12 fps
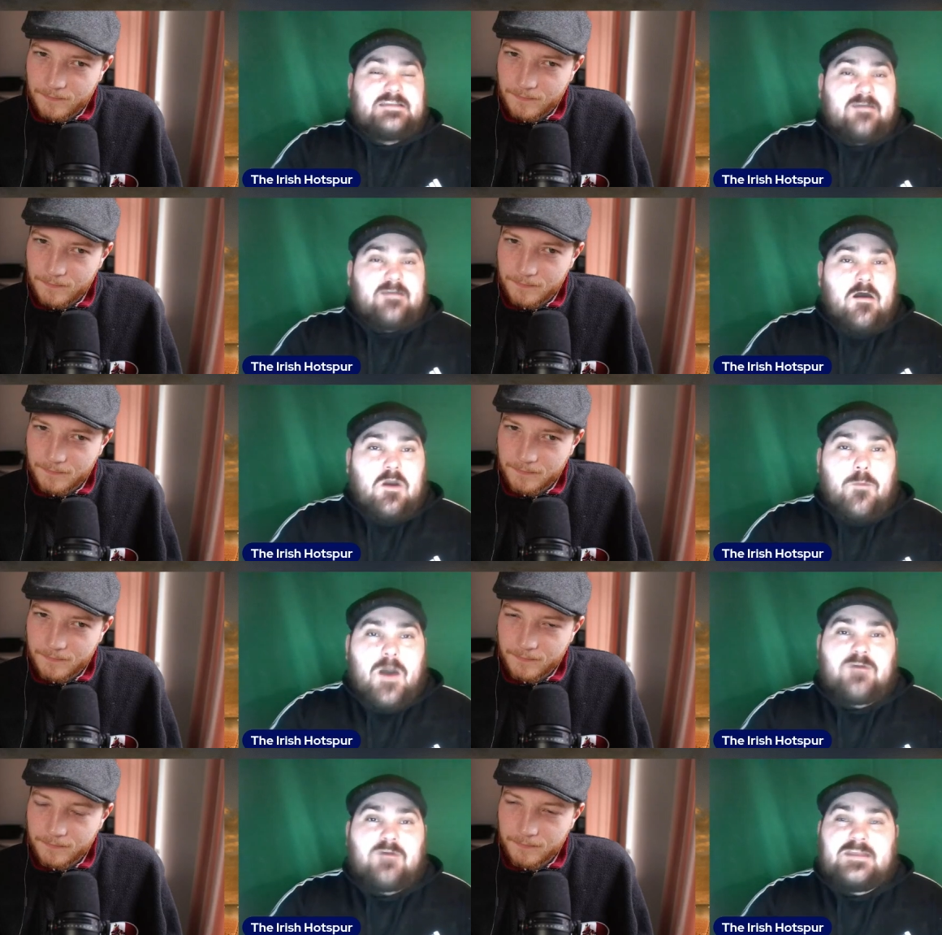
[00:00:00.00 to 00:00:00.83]
Speaker 1: to talk
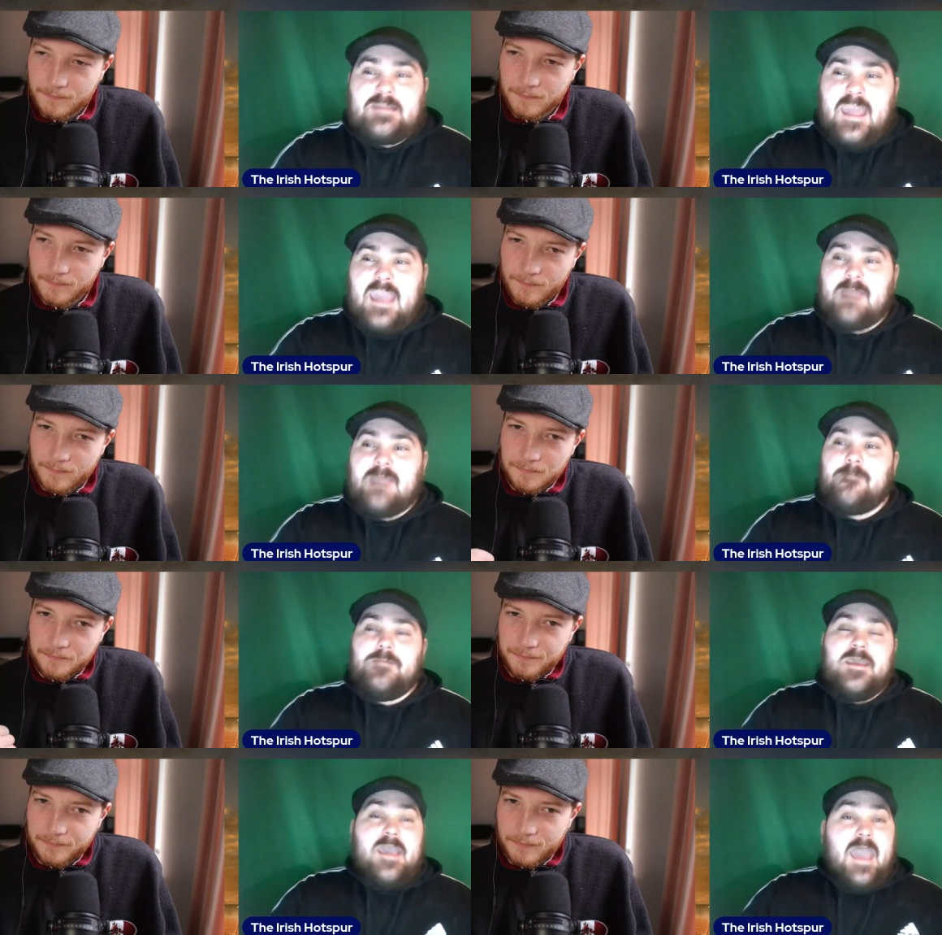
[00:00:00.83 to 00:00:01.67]
about today.
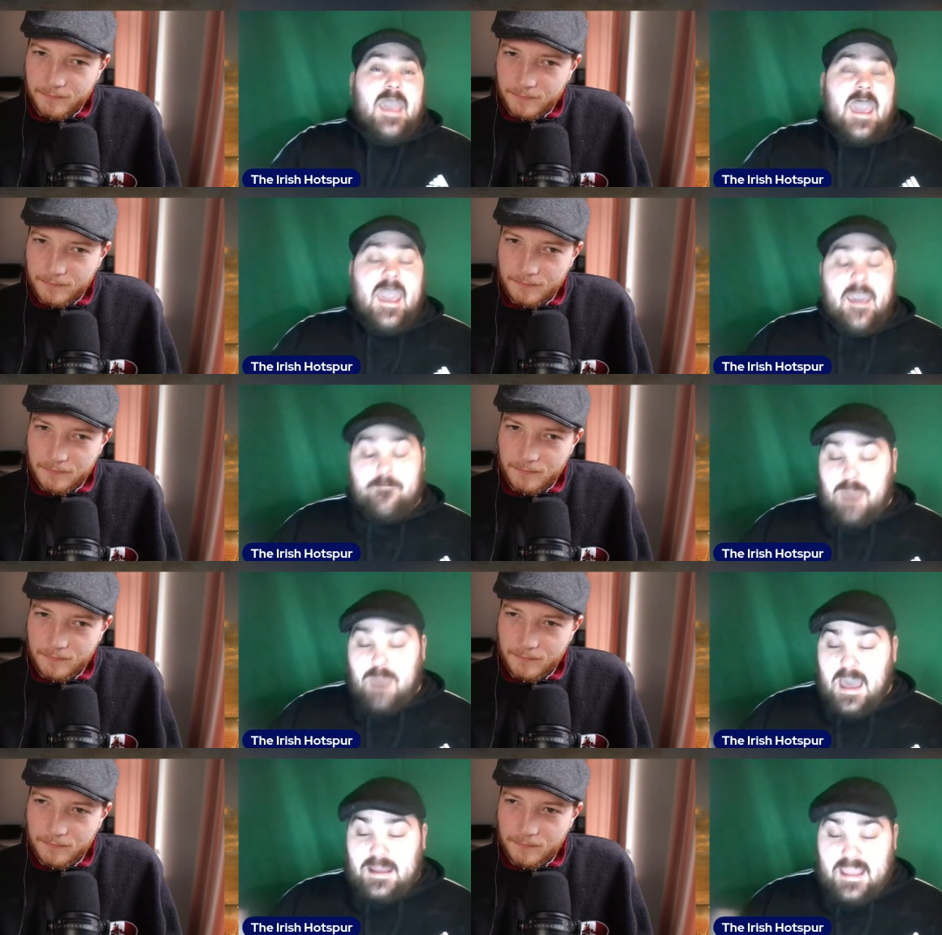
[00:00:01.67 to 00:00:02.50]
Um,
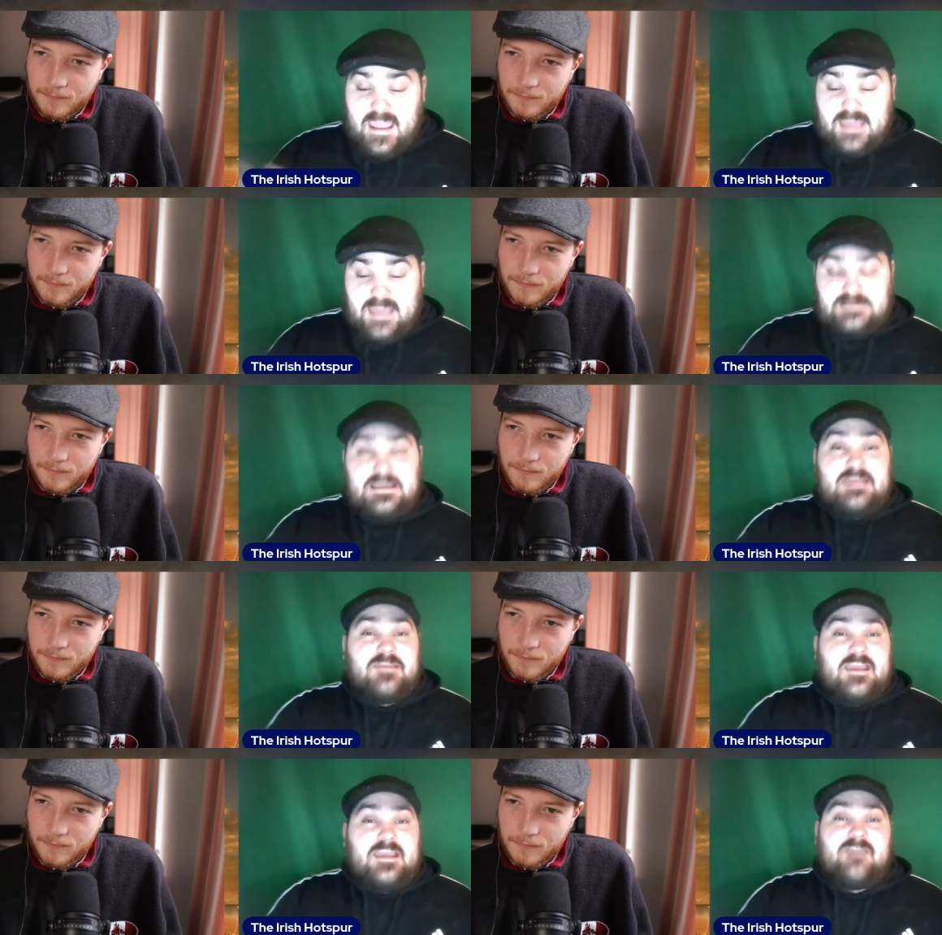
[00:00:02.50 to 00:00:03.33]
and it is
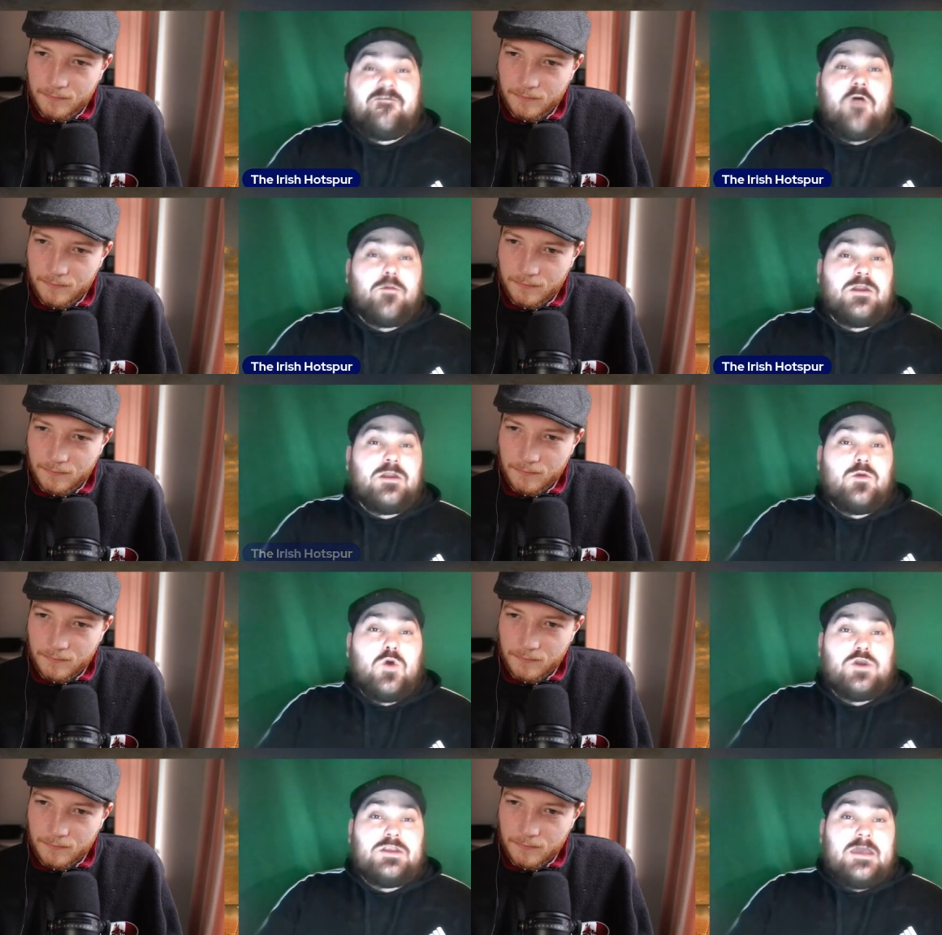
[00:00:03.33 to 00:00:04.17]
the Formula
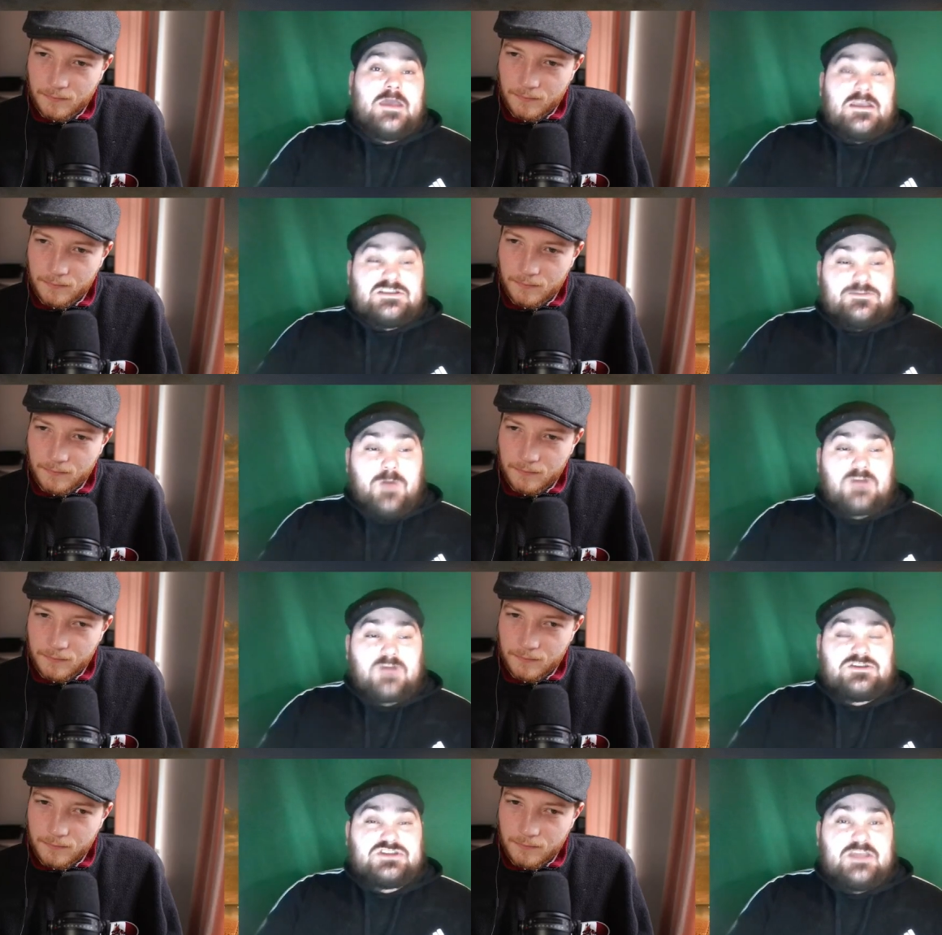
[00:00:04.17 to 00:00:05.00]
One
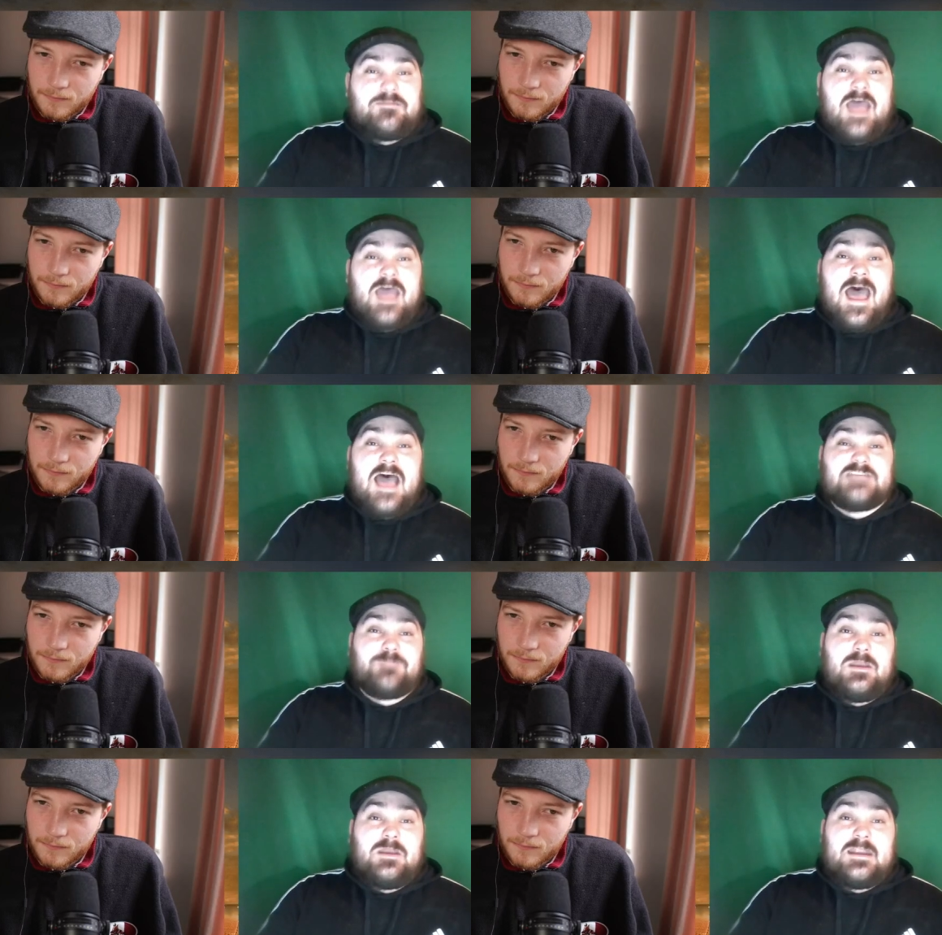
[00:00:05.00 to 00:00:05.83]
sponsorship that has
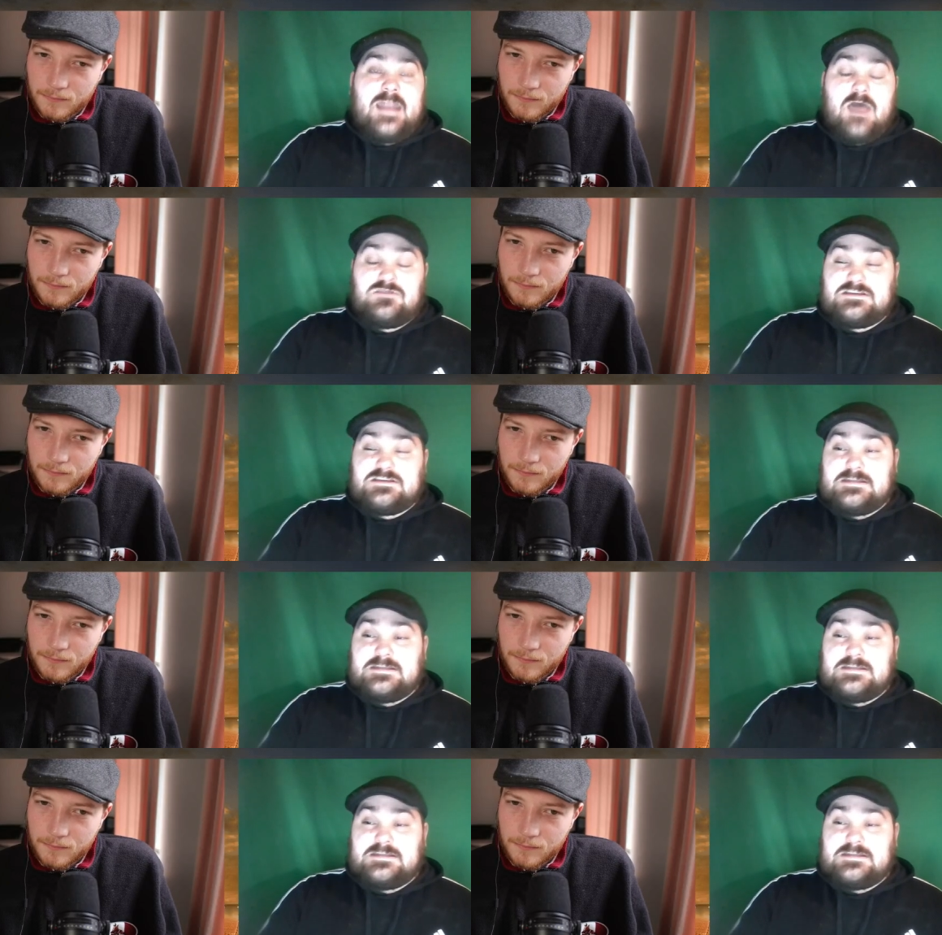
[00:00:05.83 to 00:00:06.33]
been announced.